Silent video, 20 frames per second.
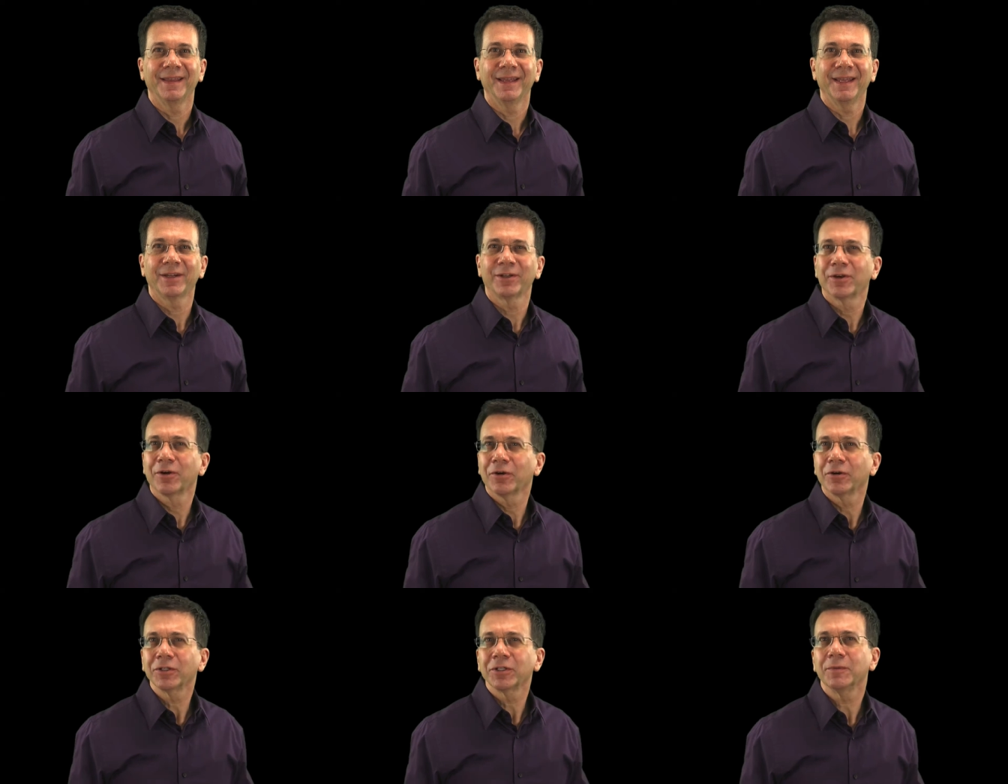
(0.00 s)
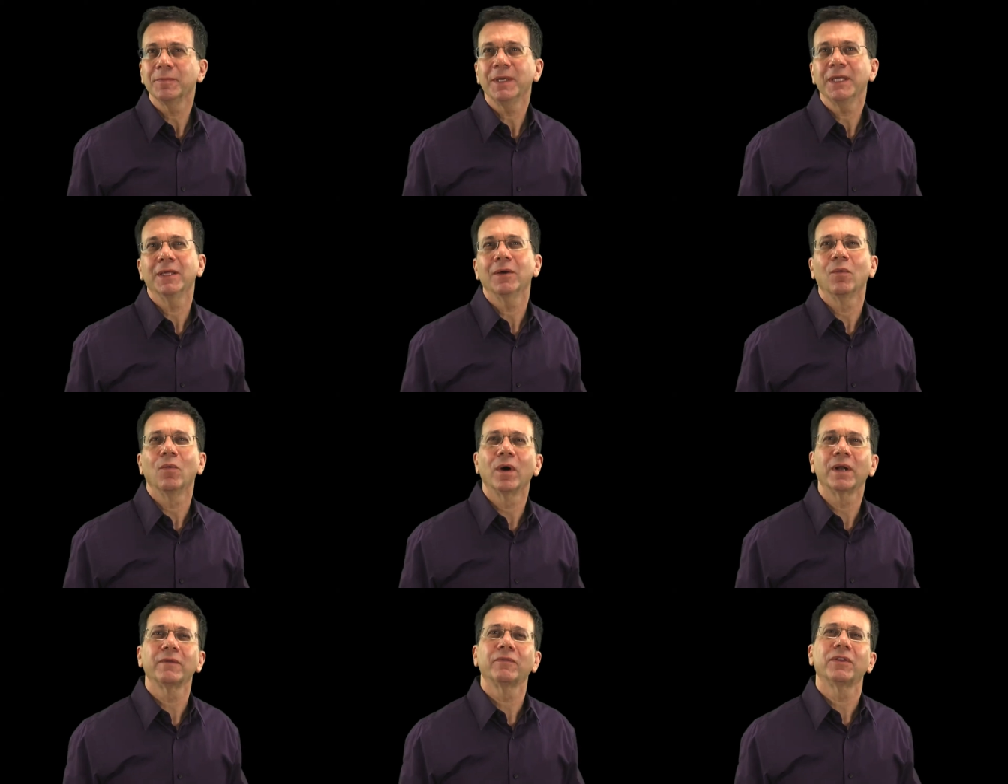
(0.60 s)
It occurred to me
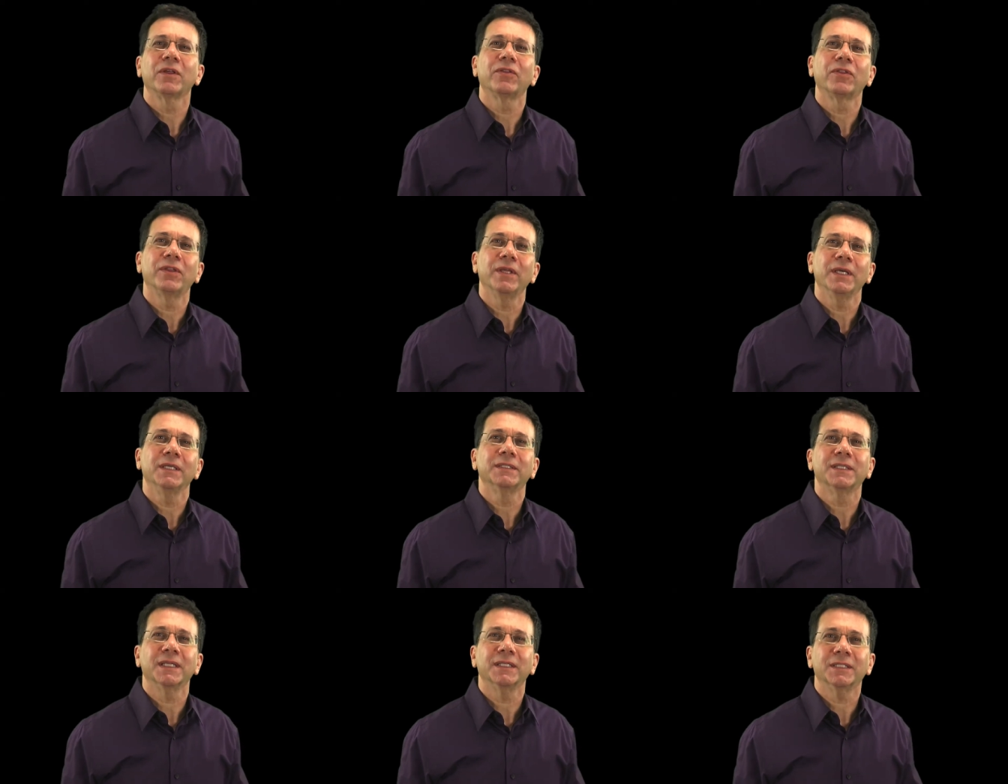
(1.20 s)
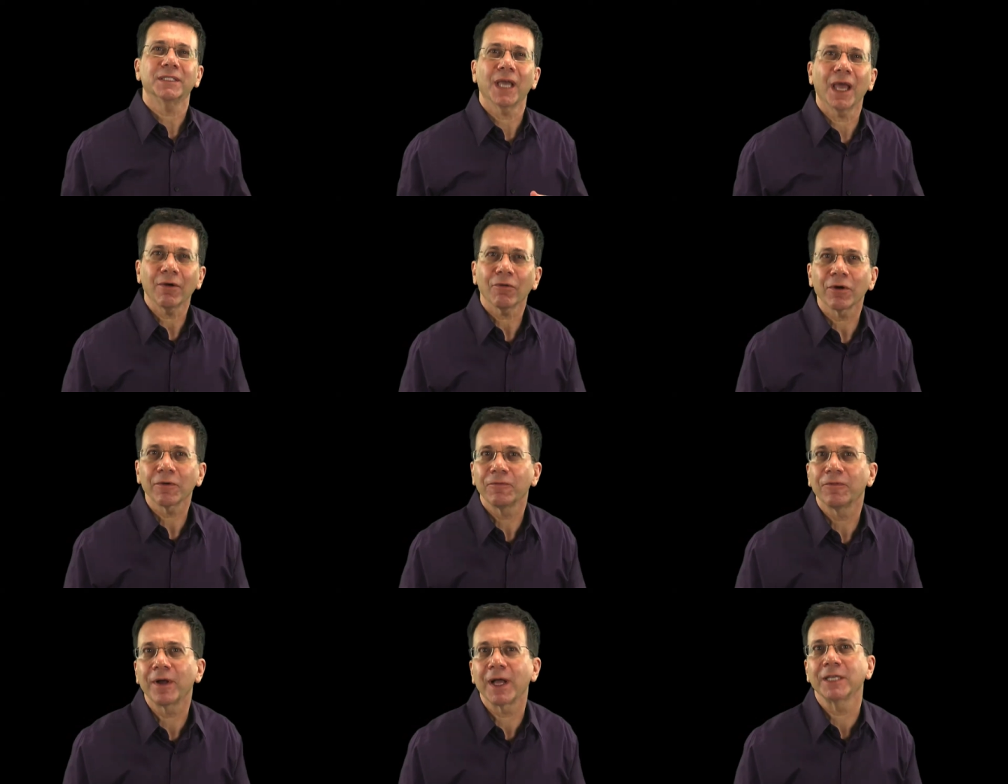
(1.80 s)
that one of the things that
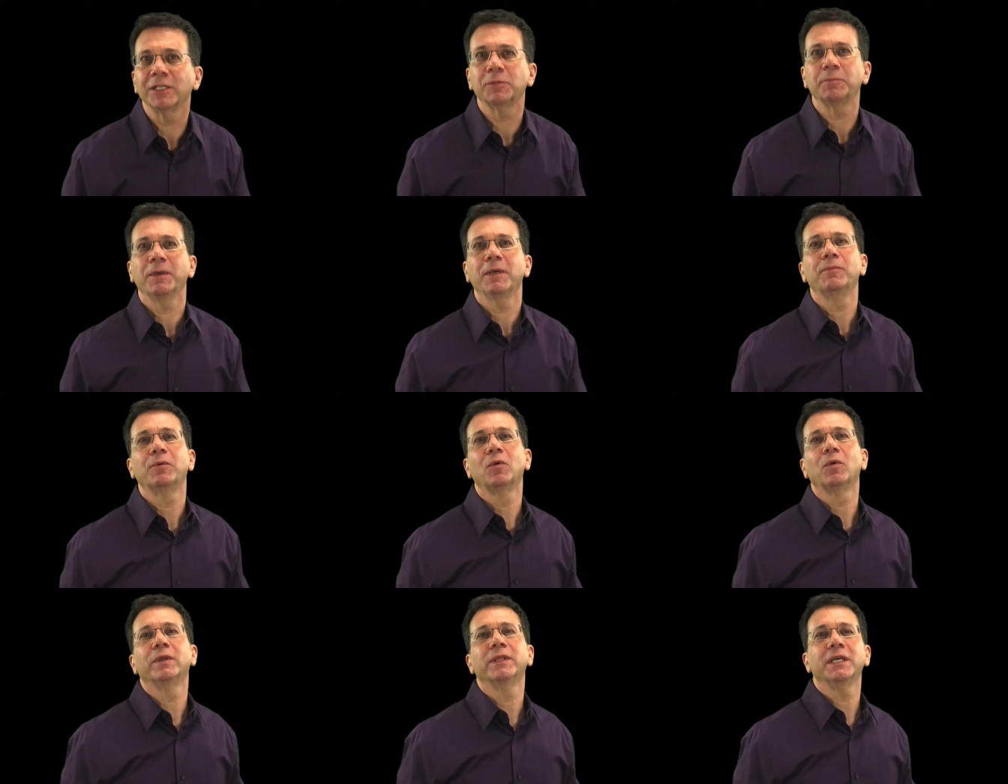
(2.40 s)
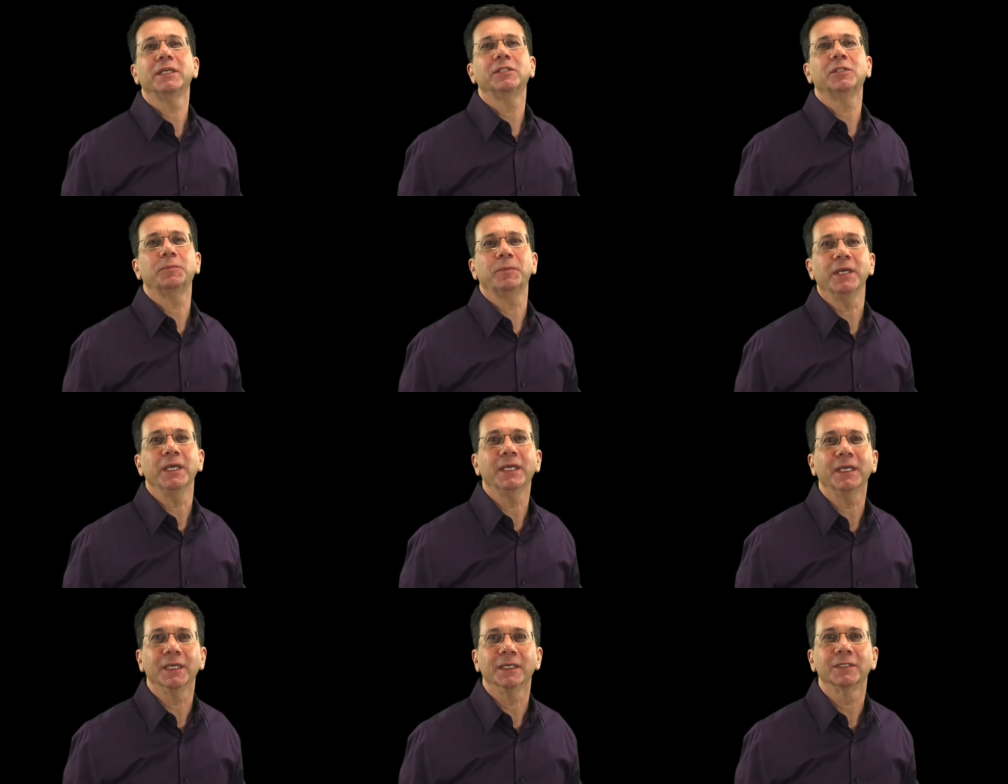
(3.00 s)
terrifies people when they
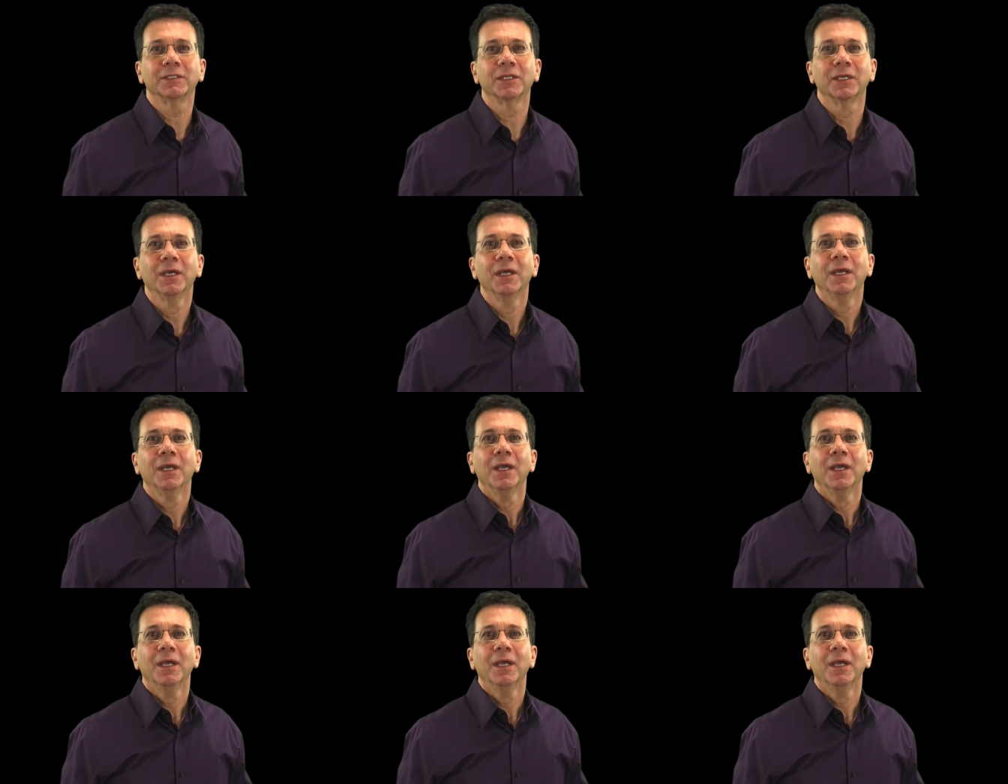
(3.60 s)
speak is